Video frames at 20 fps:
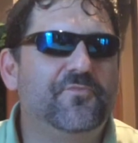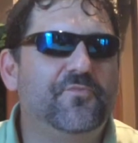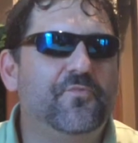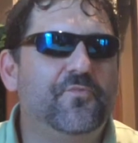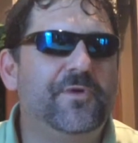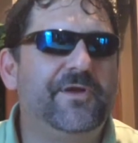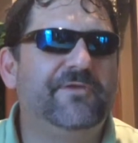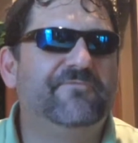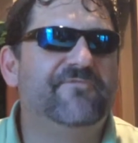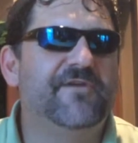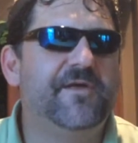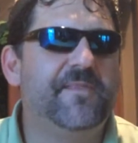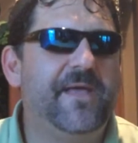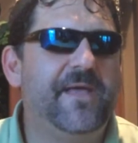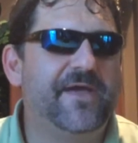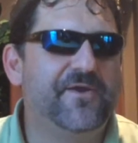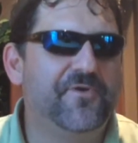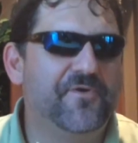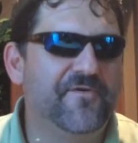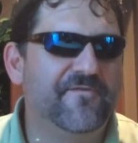we run
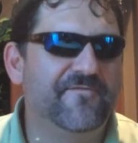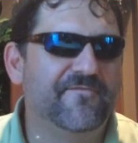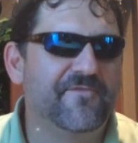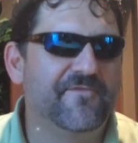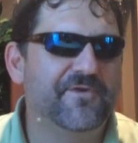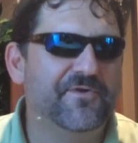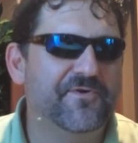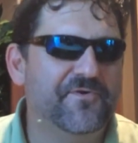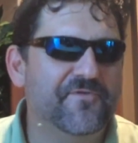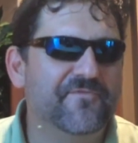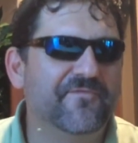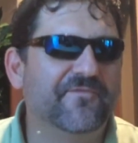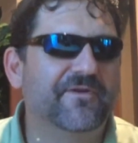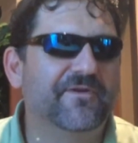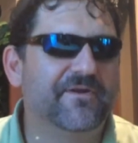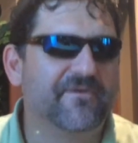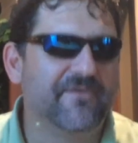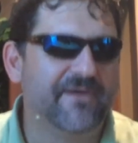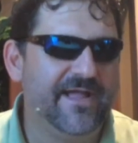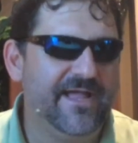that over and over
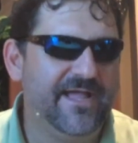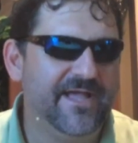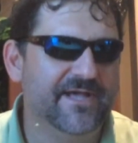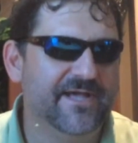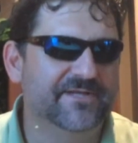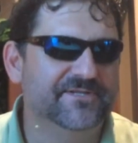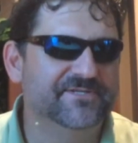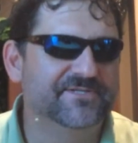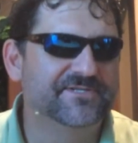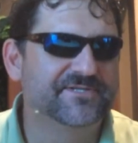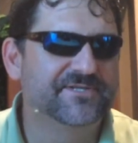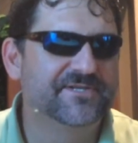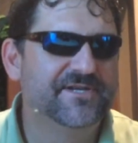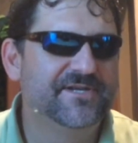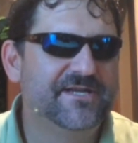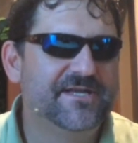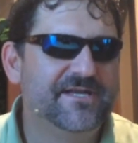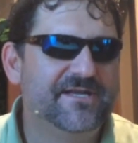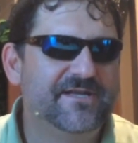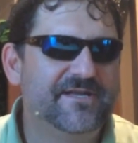in our heads.
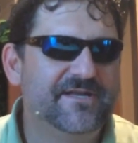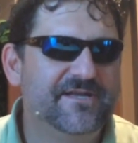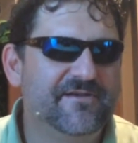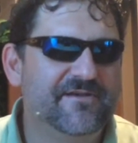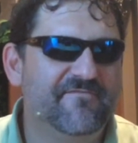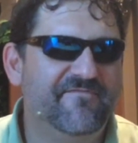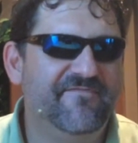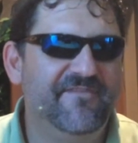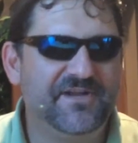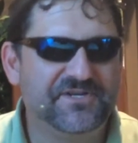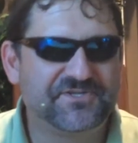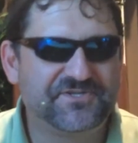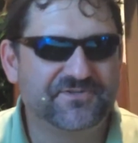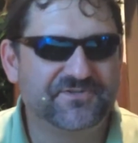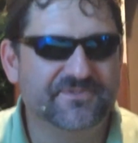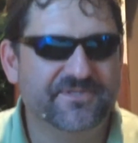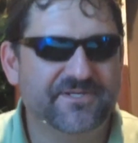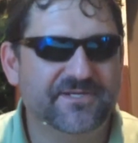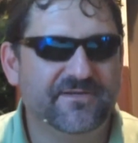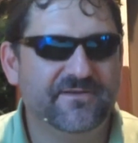
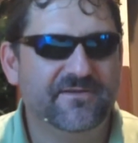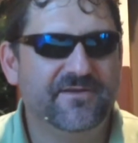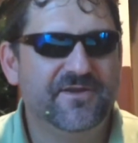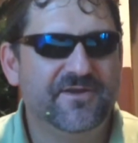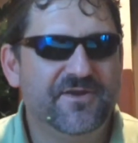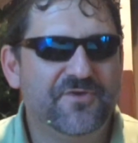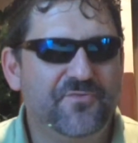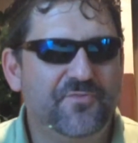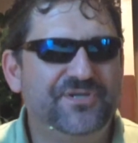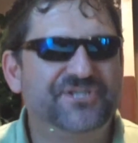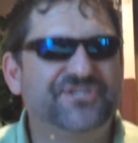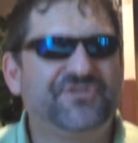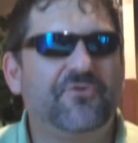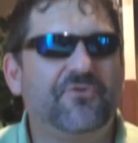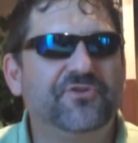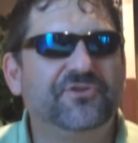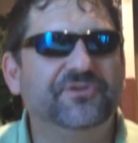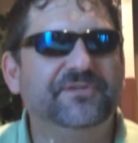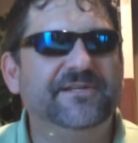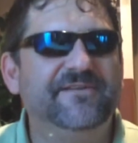Eventually, we
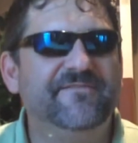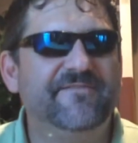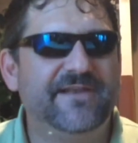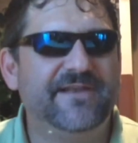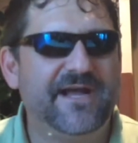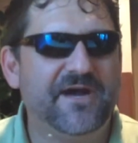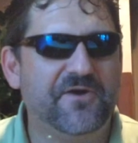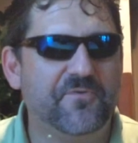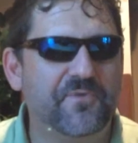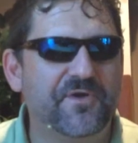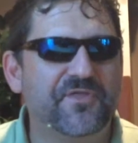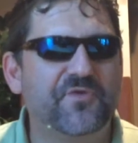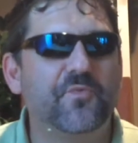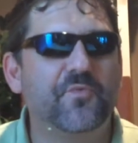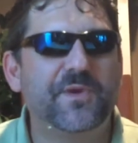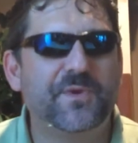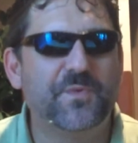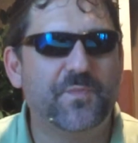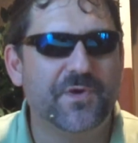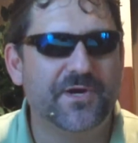start to live it out whether
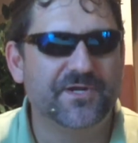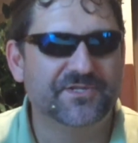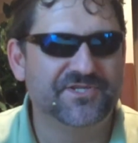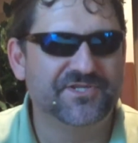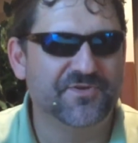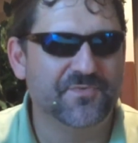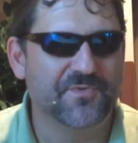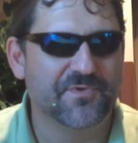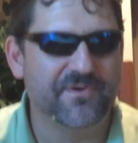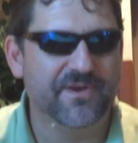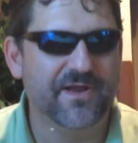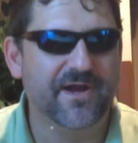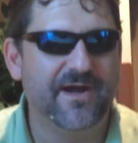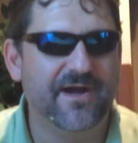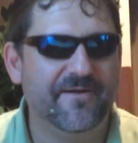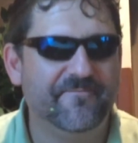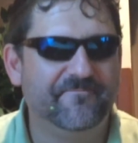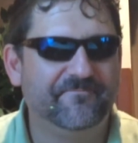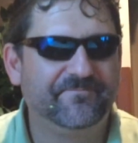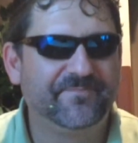we want to or
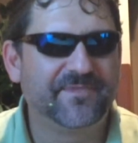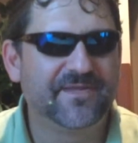not.